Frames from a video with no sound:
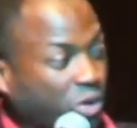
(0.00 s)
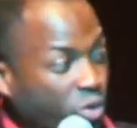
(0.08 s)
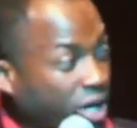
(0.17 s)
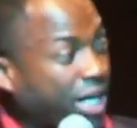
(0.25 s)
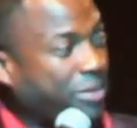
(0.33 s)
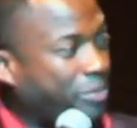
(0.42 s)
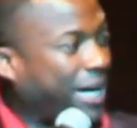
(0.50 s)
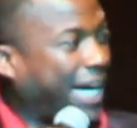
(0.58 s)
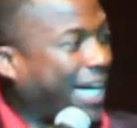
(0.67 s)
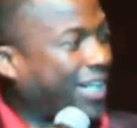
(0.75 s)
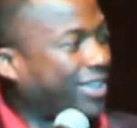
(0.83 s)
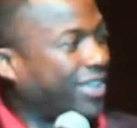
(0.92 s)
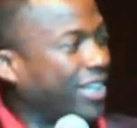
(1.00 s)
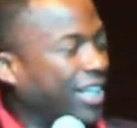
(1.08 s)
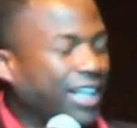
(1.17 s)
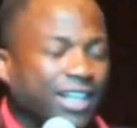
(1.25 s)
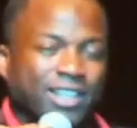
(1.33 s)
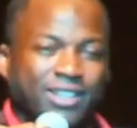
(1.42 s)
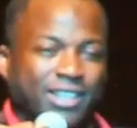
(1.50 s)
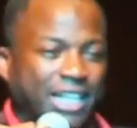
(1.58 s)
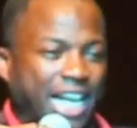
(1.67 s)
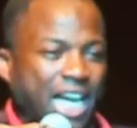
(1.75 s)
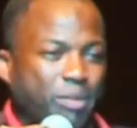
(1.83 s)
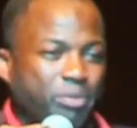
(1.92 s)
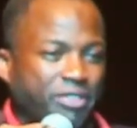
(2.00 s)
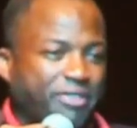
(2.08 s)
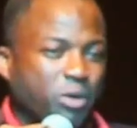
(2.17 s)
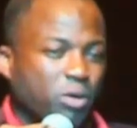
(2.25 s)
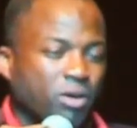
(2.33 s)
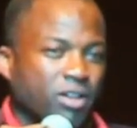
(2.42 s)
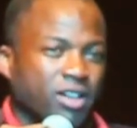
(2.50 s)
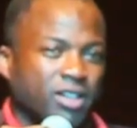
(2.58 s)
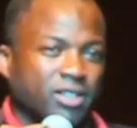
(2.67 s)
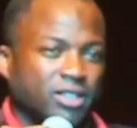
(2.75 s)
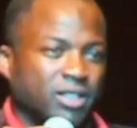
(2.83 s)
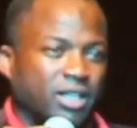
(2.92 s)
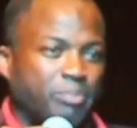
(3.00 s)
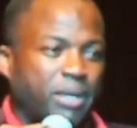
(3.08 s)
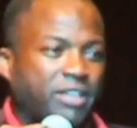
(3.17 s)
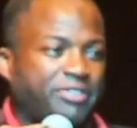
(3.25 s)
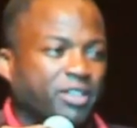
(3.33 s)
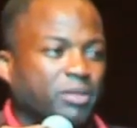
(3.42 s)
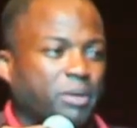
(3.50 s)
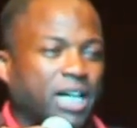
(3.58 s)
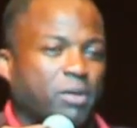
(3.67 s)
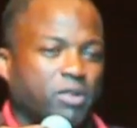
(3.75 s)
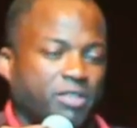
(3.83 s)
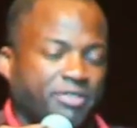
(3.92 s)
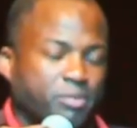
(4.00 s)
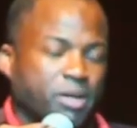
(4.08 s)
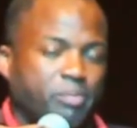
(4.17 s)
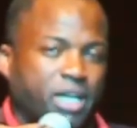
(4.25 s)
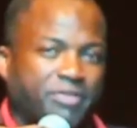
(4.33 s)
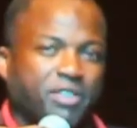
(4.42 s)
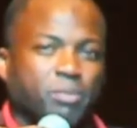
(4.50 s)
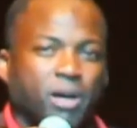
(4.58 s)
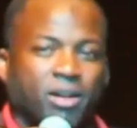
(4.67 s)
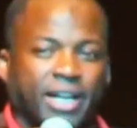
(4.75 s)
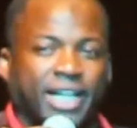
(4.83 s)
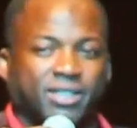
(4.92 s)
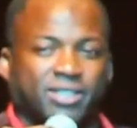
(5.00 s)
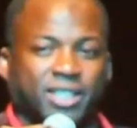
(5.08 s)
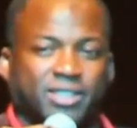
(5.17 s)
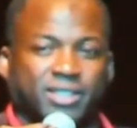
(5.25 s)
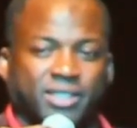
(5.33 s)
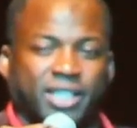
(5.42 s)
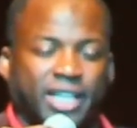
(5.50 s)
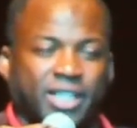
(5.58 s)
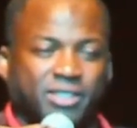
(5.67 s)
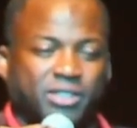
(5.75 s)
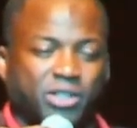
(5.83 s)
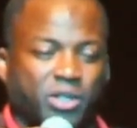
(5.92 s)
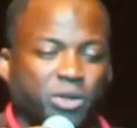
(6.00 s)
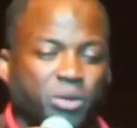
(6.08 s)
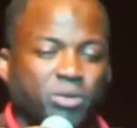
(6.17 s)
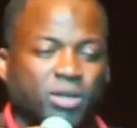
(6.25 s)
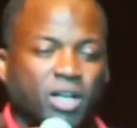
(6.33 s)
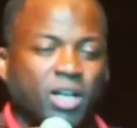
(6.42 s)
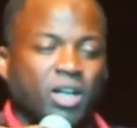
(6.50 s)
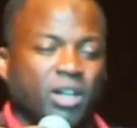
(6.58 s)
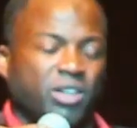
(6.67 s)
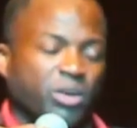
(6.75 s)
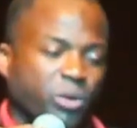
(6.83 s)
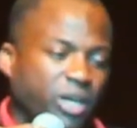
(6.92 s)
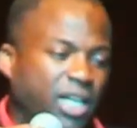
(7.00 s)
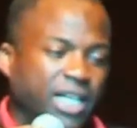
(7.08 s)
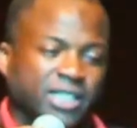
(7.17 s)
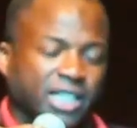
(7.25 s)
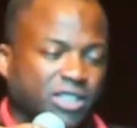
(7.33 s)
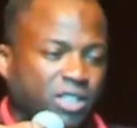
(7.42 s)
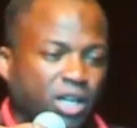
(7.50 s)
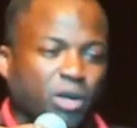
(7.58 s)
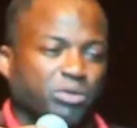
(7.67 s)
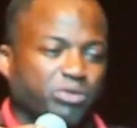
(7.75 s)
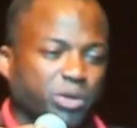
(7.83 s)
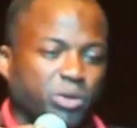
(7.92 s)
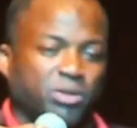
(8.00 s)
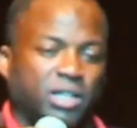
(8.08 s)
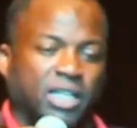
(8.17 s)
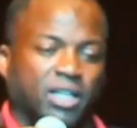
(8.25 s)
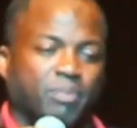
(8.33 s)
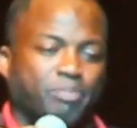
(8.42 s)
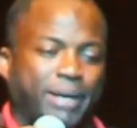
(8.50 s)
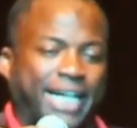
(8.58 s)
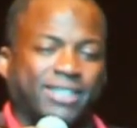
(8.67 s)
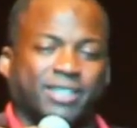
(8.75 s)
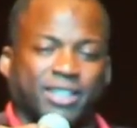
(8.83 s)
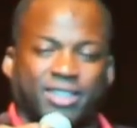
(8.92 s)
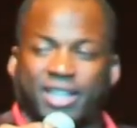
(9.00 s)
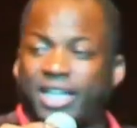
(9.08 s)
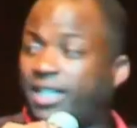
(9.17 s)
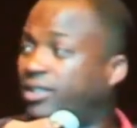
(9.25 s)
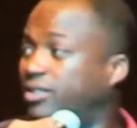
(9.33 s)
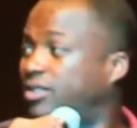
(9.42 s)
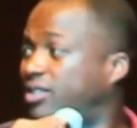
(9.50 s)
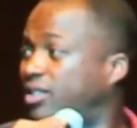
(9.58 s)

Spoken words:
a running back, the night before a big football game such as this, you really just go through the basic things.